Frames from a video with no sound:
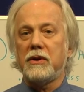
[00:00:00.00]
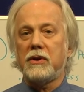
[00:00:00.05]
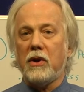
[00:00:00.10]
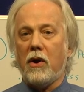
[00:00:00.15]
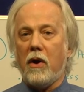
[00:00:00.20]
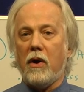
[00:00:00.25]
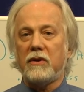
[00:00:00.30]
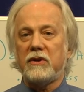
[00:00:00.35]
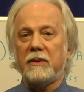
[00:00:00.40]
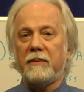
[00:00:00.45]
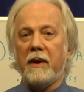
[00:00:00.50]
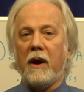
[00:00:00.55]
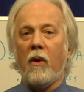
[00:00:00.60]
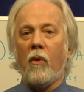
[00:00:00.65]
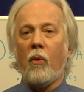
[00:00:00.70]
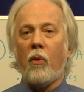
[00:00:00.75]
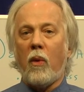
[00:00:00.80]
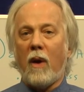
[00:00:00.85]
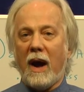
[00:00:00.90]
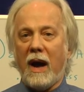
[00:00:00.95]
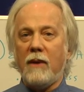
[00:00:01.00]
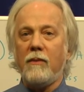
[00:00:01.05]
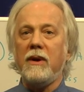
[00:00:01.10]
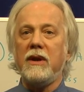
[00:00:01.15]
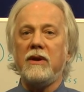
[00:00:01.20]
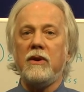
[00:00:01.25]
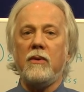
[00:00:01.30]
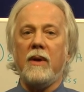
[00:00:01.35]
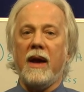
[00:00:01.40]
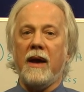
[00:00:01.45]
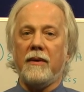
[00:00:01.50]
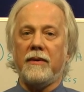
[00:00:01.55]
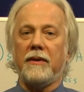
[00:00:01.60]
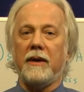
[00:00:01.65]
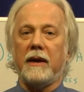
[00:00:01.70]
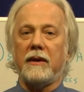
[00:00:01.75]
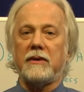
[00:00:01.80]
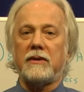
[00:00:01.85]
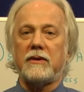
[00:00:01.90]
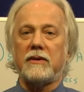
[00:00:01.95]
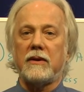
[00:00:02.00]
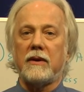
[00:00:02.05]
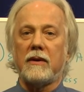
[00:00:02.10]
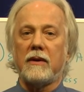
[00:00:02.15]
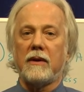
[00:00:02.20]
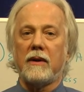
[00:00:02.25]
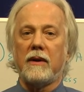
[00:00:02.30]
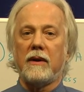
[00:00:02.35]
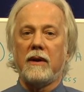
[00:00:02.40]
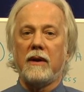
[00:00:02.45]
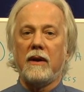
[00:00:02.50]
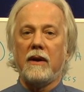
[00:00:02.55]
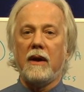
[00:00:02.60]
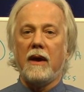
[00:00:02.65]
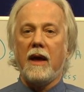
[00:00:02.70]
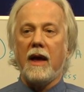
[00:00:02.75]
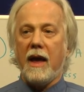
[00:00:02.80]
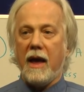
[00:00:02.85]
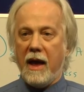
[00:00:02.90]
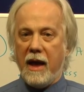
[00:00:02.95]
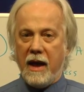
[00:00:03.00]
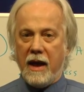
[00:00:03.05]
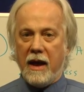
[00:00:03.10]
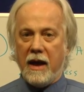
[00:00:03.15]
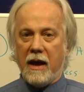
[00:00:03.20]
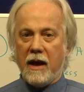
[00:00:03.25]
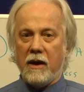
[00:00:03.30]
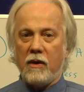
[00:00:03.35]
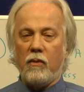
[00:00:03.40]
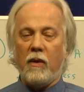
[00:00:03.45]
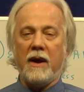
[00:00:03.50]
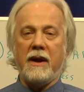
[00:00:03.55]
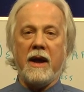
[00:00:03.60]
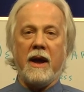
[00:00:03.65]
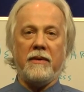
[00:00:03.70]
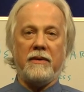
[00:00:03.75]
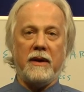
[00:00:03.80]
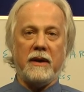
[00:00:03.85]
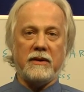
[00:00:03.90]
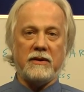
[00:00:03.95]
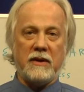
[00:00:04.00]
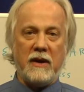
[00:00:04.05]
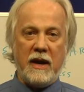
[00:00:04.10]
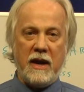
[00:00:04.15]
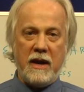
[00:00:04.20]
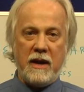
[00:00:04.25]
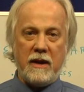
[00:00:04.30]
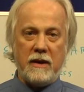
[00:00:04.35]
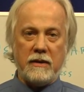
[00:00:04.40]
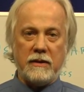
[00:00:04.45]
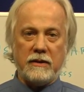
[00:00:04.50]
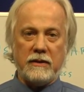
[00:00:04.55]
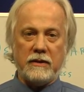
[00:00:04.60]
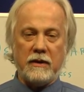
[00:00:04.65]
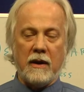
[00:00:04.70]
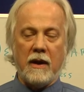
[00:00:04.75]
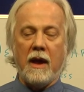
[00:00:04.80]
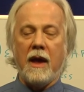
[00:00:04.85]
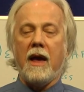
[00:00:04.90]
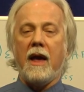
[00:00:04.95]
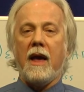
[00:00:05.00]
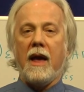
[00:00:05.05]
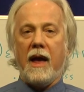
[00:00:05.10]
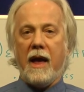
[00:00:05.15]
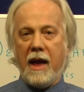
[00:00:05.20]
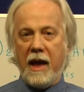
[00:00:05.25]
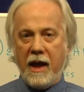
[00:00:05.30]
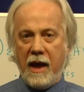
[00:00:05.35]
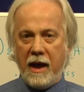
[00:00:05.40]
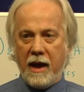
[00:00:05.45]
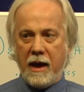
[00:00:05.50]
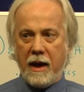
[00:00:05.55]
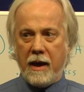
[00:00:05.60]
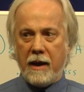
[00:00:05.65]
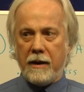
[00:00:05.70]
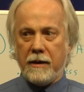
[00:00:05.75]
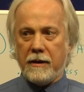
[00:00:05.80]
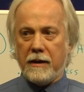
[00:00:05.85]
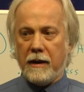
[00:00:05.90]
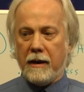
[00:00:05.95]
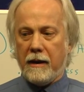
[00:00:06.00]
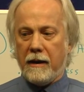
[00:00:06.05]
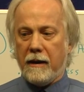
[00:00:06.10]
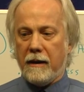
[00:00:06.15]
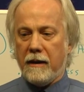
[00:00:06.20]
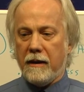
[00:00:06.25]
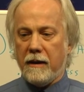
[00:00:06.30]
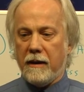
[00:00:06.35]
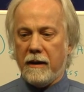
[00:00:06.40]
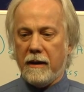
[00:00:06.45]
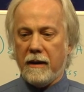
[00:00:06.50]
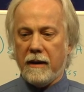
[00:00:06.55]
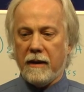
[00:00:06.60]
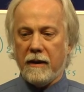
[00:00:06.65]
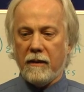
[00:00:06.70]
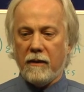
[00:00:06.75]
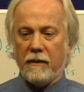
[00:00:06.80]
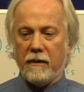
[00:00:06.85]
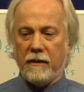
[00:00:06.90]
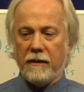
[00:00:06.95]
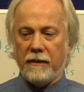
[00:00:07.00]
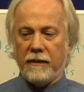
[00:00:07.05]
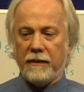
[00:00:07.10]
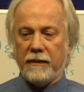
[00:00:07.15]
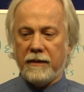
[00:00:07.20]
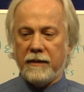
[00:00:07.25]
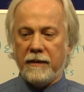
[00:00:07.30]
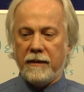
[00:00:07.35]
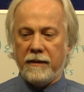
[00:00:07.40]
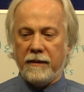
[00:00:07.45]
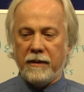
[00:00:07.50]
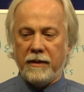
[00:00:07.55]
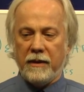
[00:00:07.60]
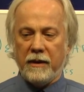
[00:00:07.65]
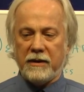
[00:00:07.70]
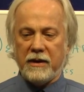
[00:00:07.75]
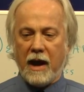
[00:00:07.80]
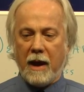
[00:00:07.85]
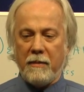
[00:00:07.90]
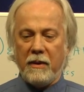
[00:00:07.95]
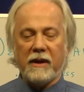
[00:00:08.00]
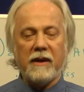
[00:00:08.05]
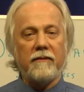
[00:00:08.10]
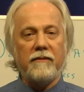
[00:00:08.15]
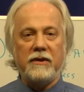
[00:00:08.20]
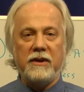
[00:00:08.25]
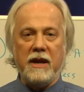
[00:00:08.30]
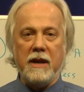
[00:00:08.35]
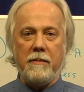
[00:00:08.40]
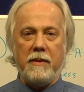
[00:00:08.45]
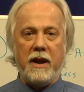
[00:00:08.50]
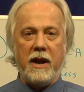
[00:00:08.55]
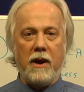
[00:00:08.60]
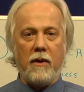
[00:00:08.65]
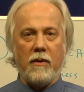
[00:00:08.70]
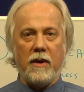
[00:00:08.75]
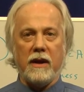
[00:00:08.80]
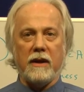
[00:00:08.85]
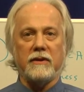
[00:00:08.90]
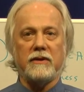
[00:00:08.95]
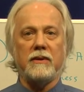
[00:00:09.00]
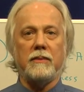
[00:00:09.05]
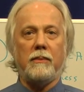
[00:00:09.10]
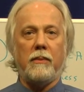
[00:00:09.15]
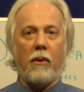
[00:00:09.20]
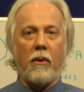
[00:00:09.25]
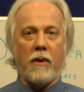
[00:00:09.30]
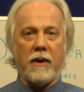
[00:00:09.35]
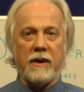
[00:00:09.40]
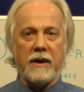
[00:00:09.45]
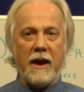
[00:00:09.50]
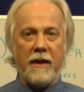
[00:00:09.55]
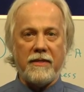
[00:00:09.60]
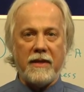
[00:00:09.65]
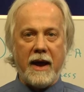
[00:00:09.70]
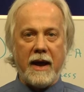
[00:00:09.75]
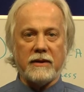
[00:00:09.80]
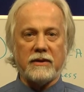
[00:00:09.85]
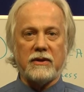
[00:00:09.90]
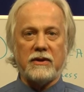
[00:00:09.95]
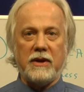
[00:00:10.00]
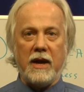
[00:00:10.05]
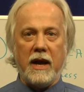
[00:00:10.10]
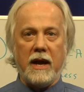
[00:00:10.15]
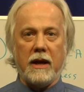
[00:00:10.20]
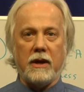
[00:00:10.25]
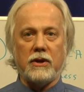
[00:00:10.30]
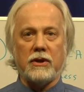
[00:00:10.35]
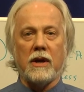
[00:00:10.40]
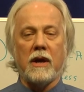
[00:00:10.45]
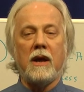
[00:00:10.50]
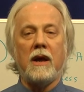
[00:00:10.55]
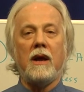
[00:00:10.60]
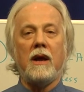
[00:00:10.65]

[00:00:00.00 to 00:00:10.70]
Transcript: talks about why we do ethics and what ethics is, and the topic of deep hearing is important at that stage.